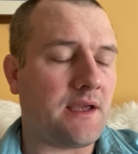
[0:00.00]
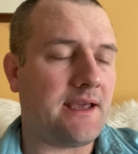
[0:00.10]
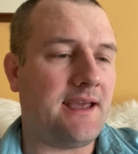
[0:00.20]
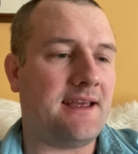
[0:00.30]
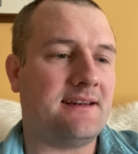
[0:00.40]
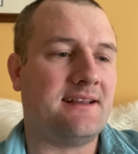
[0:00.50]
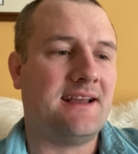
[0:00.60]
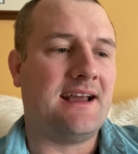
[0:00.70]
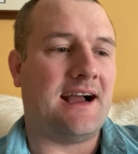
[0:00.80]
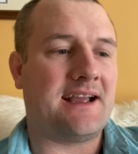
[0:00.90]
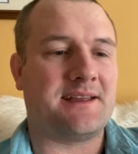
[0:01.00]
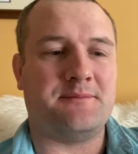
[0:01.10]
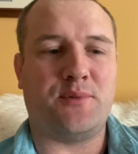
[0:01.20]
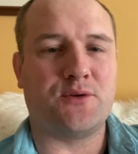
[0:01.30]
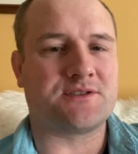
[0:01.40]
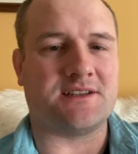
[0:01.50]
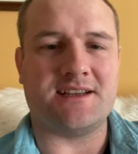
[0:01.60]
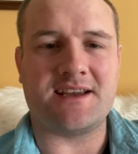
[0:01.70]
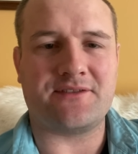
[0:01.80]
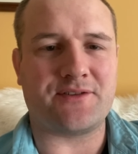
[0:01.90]
And I can post a
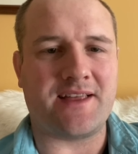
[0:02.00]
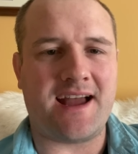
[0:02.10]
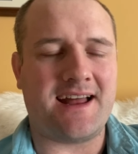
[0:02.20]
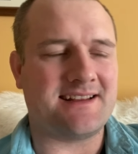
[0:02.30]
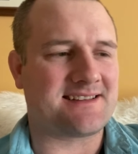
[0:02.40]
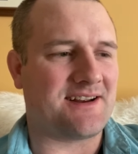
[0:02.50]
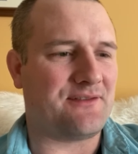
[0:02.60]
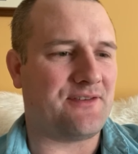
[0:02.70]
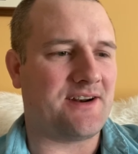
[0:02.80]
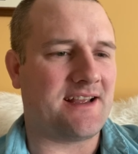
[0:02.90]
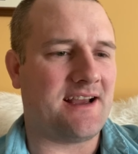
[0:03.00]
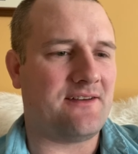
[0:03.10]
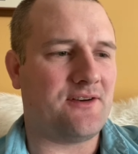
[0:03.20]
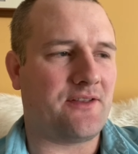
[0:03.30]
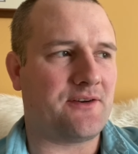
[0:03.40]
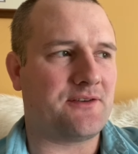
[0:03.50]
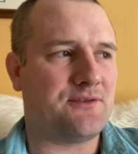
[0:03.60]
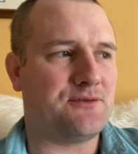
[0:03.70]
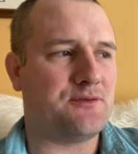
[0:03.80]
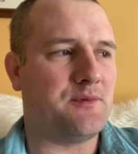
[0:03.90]
link for that. It's kind of funny. I have another
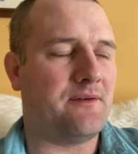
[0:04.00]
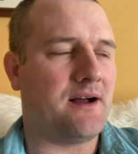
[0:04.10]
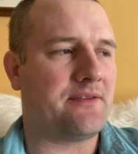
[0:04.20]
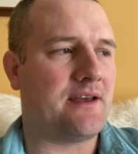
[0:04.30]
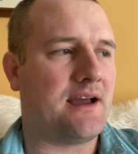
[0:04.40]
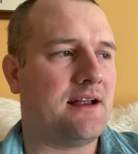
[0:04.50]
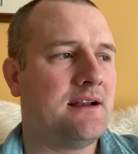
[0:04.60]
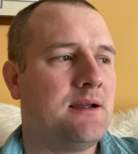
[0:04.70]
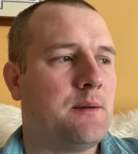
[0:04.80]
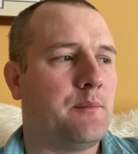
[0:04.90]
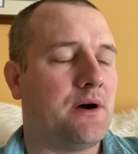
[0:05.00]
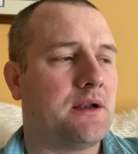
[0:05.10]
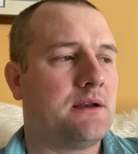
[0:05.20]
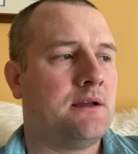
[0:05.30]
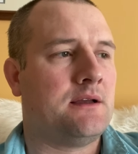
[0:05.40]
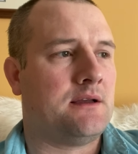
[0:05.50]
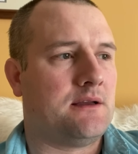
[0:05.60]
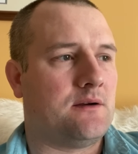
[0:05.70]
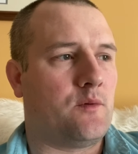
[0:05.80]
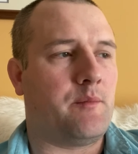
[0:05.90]
YouTube about that. But
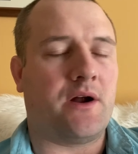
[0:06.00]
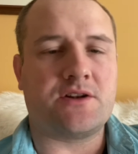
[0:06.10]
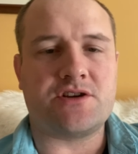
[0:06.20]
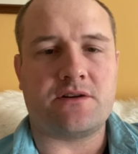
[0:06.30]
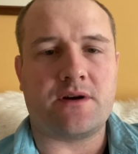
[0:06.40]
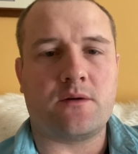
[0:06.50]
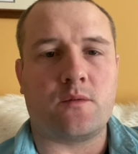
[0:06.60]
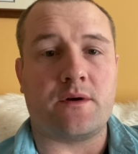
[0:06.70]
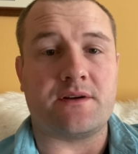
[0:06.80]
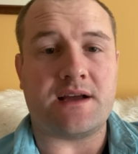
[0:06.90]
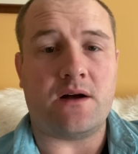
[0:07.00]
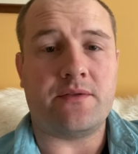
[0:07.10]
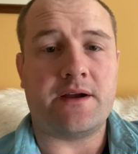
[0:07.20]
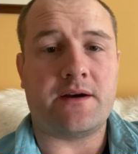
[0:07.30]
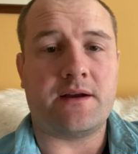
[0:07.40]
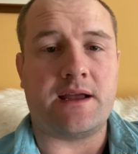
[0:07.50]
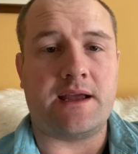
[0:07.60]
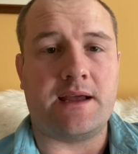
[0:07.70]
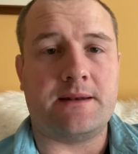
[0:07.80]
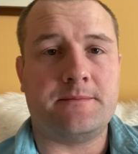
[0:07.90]
we bought a generator when we were down there,
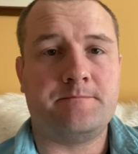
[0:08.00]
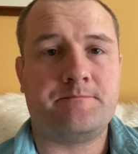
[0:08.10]
and